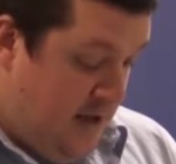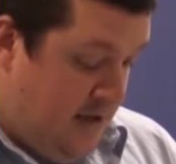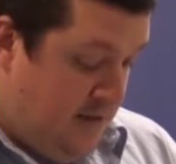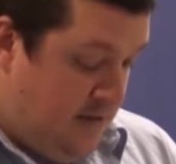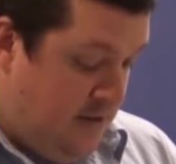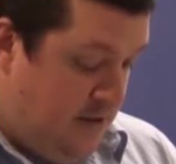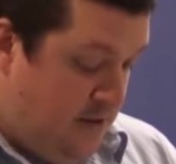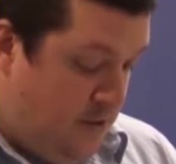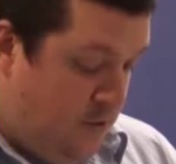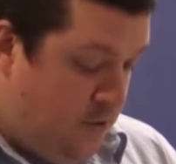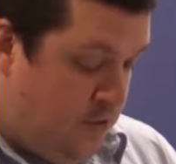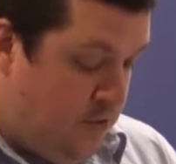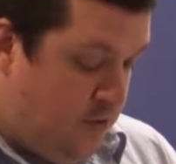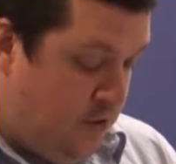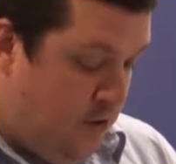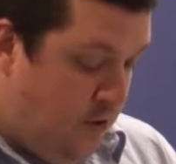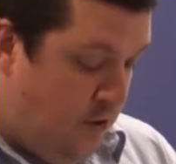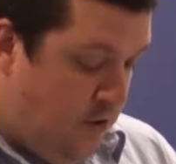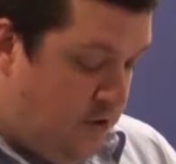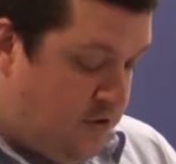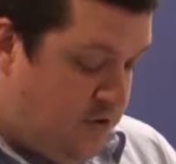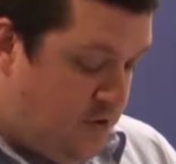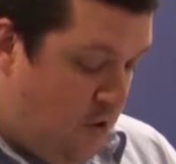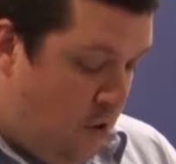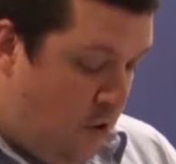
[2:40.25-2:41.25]
that local
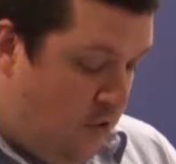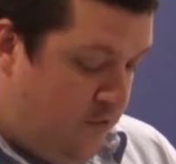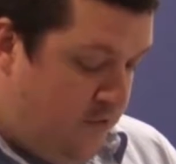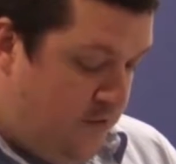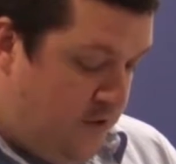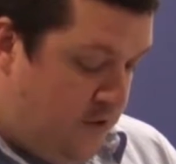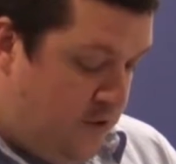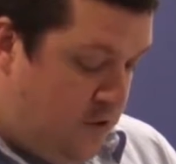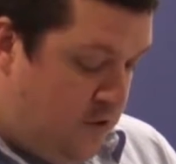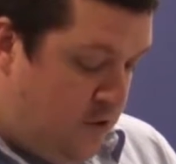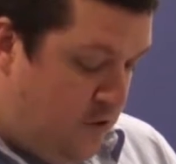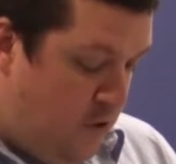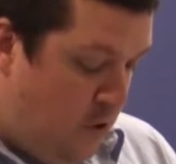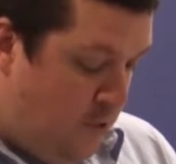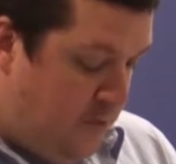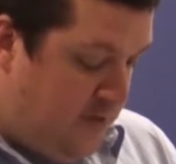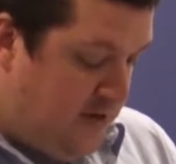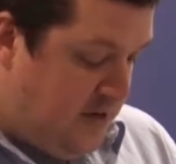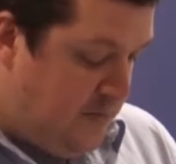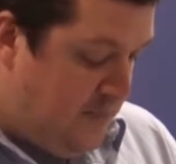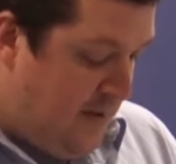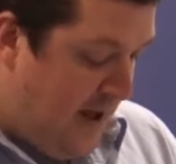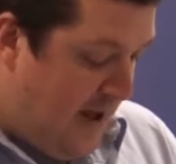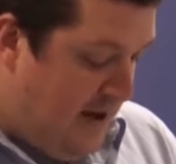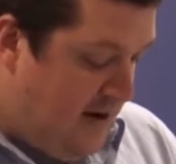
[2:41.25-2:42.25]
lords often could not be
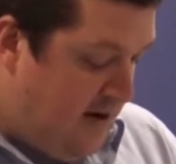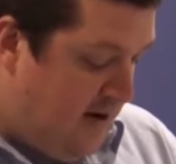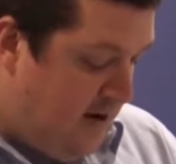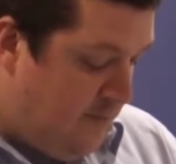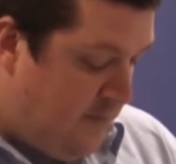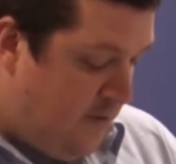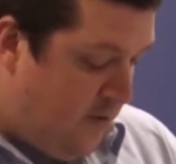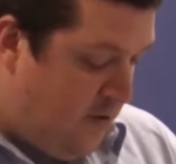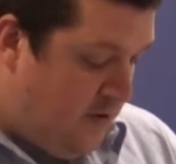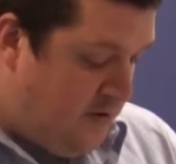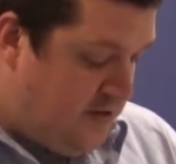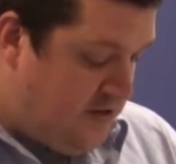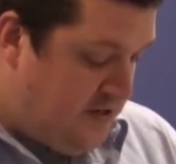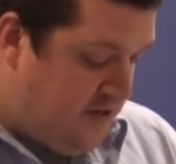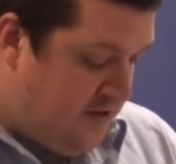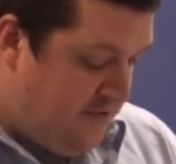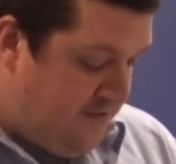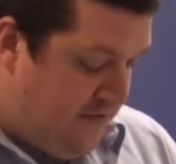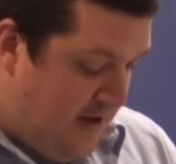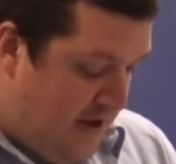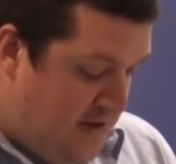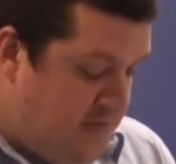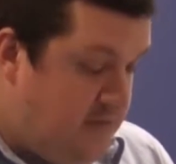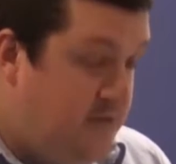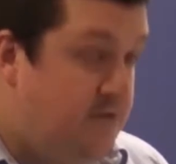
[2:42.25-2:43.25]
depended upon to
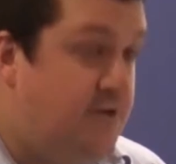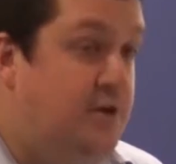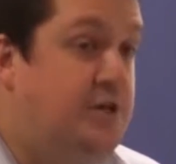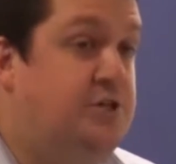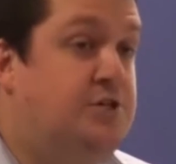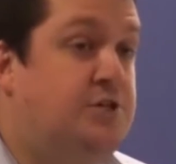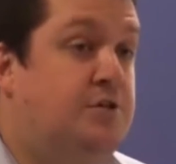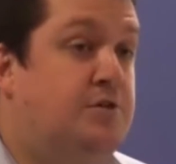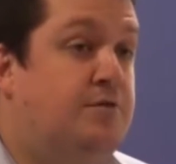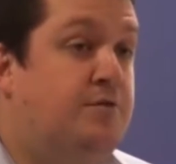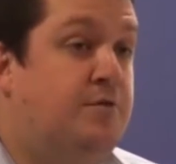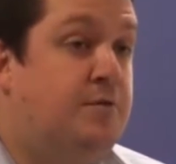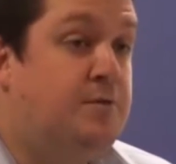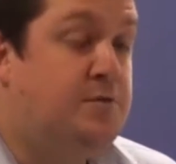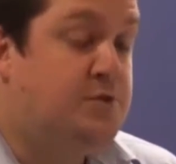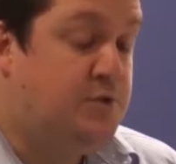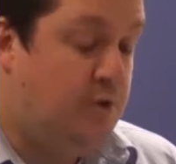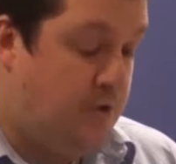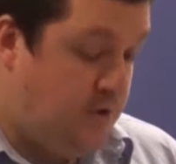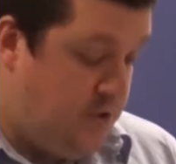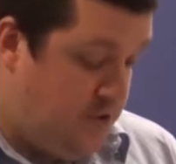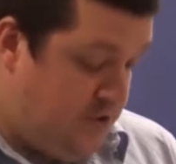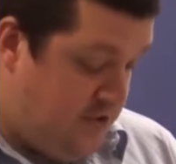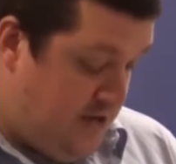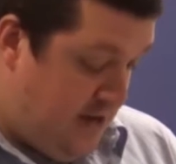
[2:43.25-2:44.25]
defend the region from
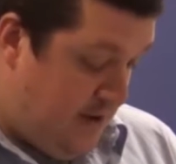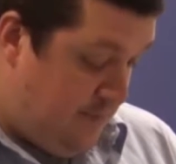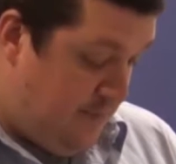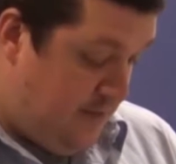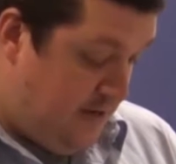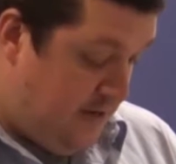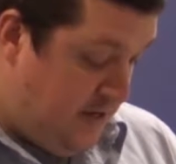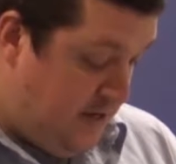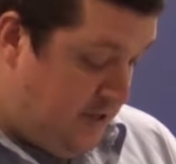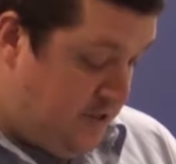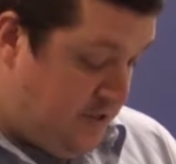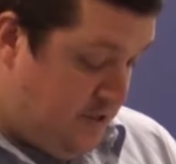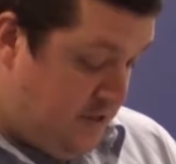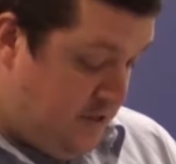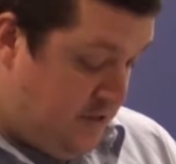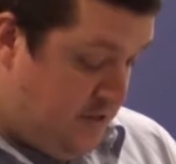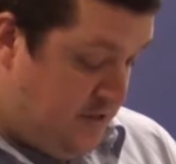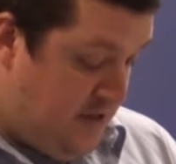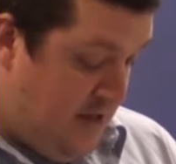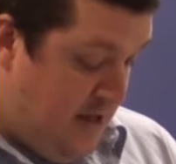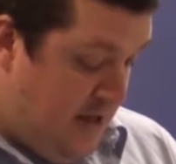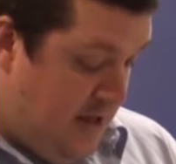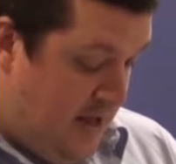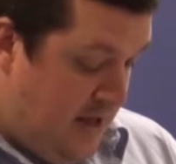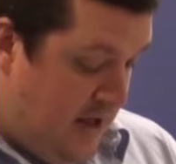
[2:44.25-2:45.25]
Scottish depredations,
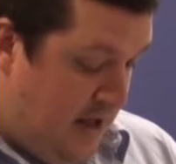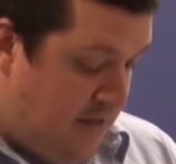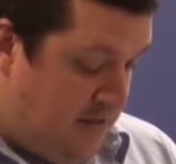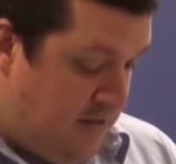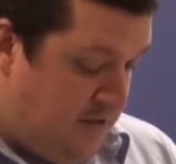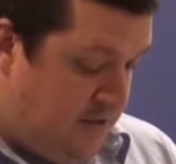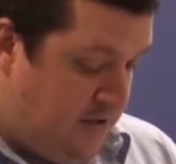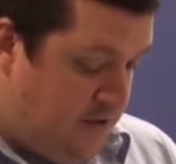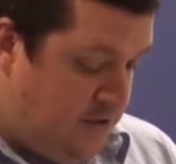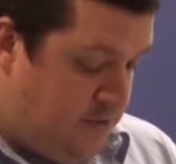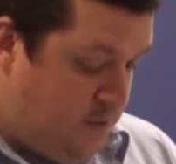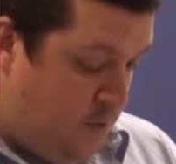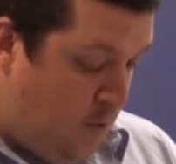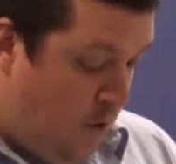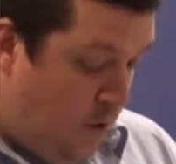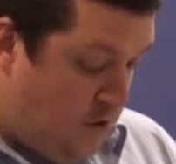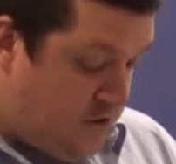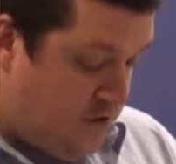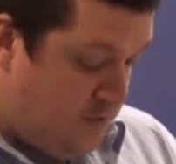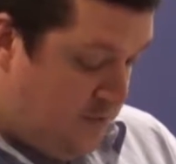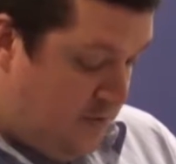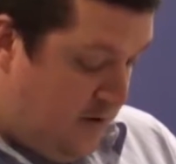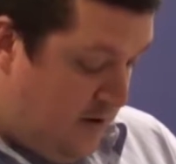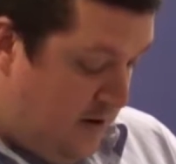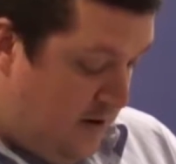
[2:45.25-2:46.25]
and that this
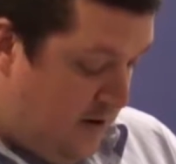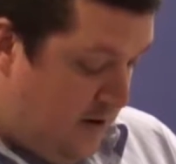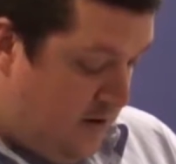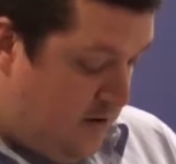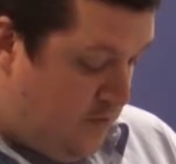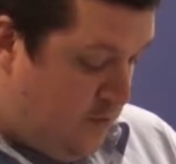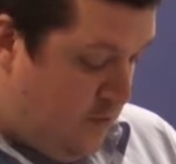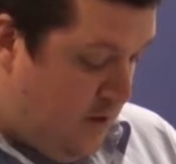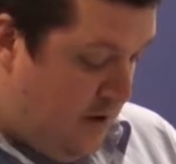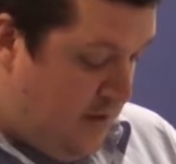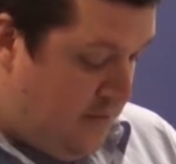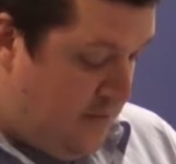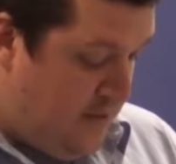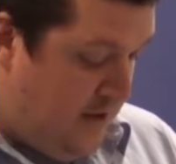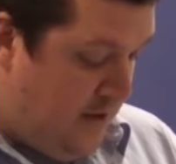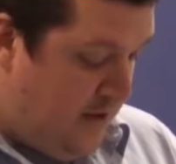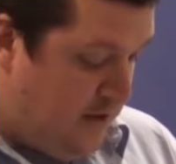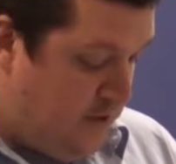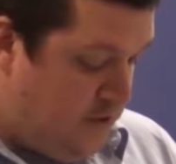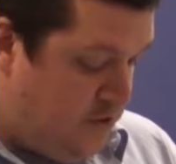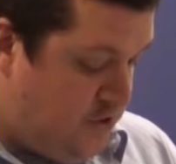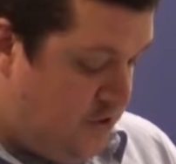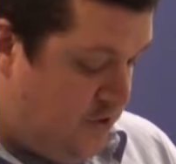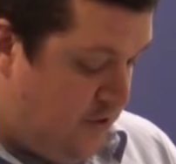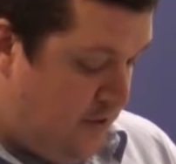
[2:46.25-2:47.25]
was a period when the
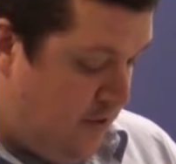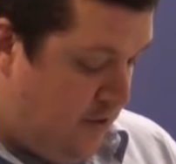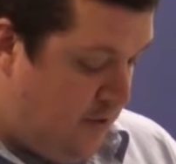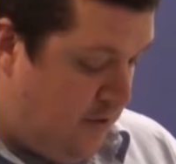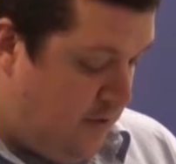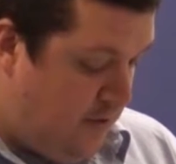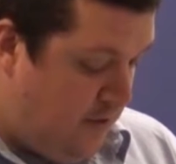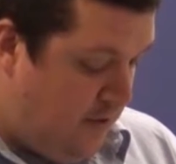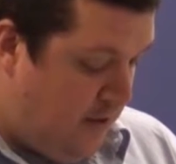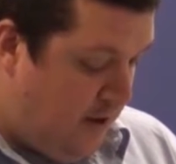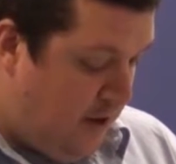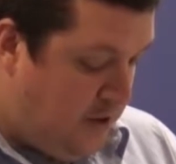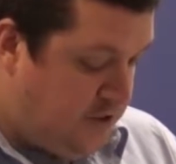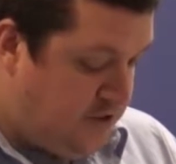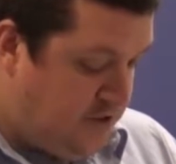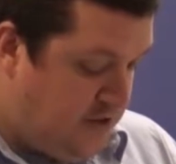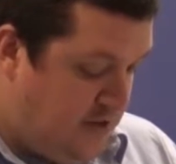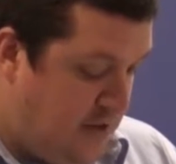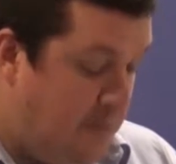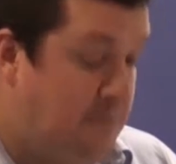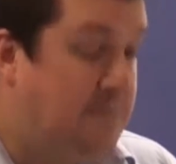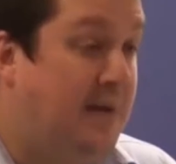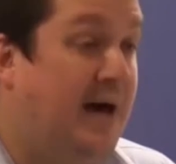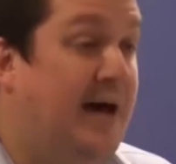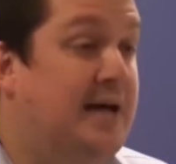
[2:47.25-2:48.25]
English crown
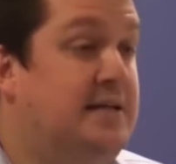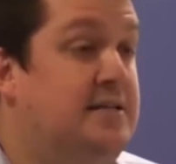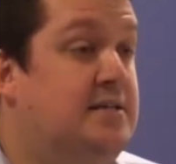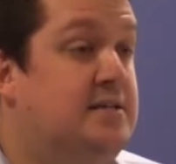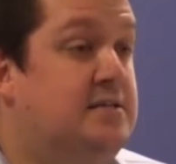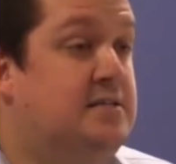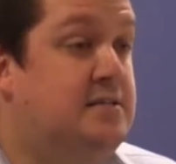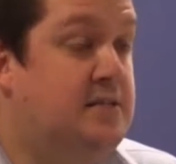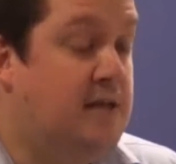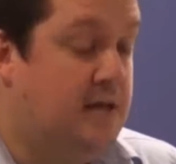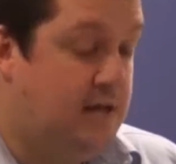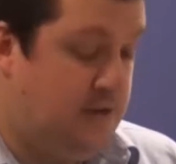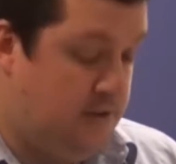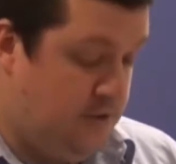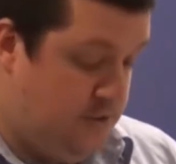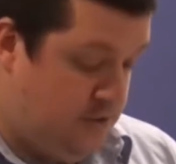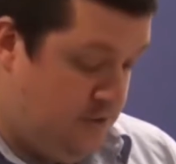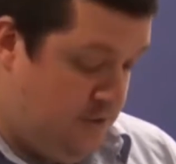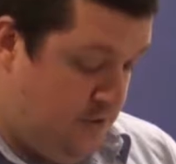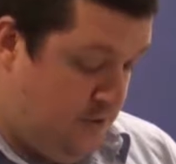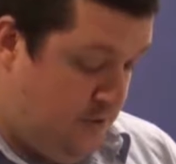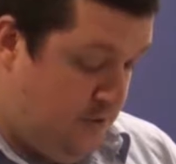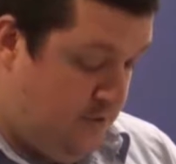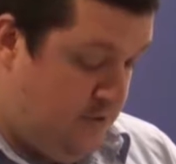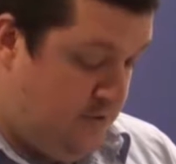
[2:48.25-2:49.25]
largely abandoned the English
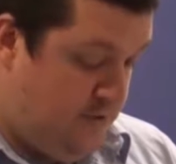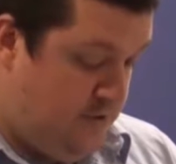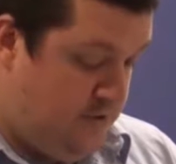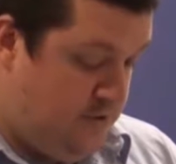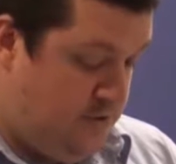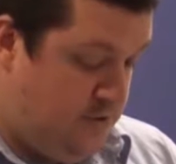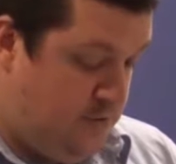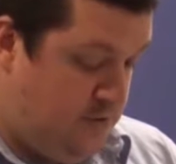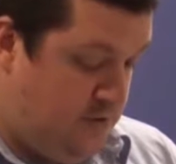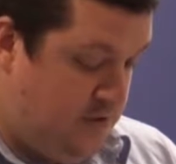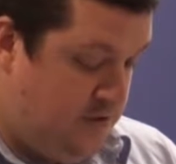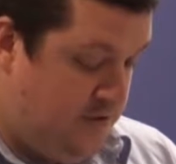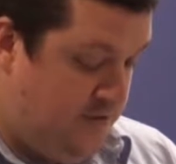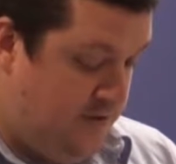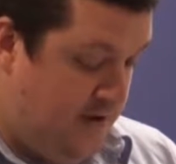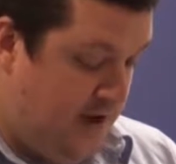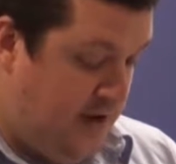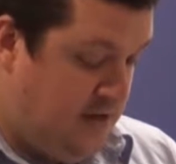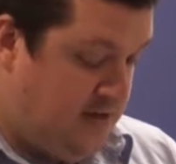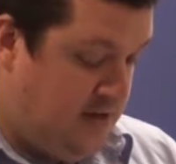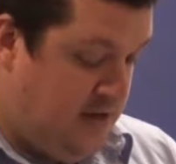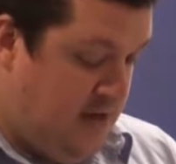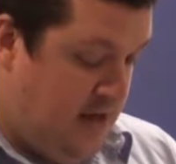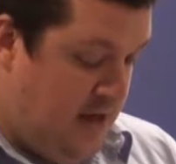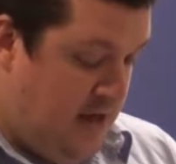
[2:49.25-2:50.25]
North to its
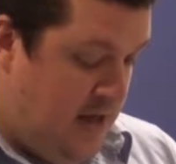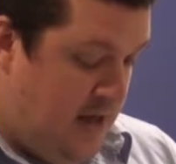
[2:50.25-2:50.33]
fate,